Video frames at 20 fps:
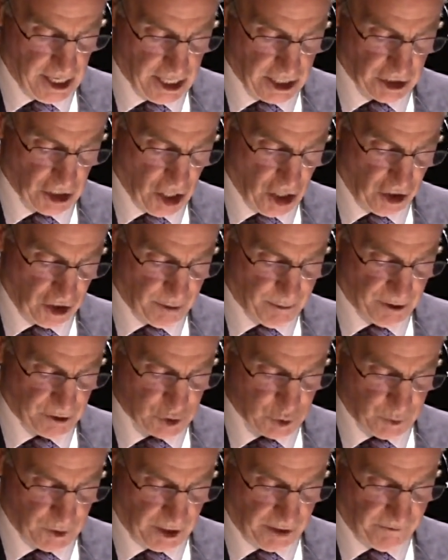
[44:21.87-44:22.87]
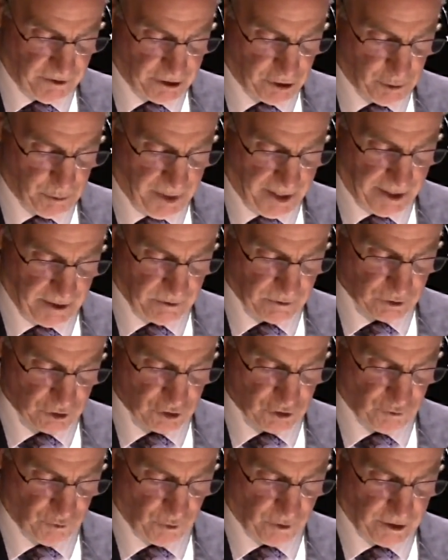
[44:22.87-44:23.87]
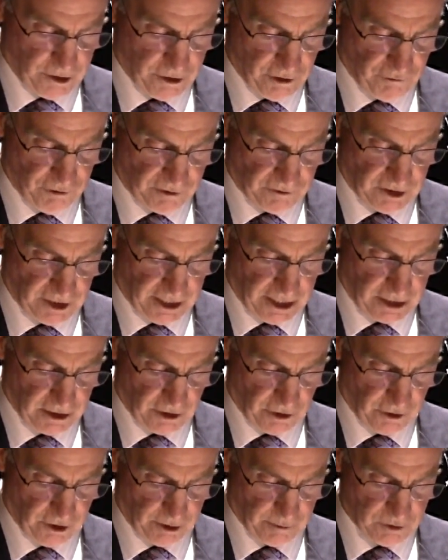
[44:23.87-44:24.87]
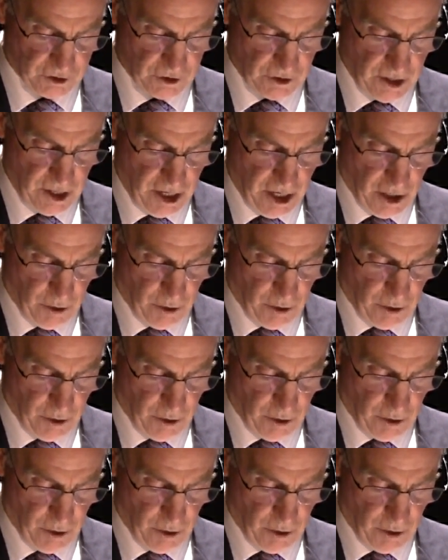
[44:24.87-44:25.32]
In all, about 1,200 pounds, 450 kilograms,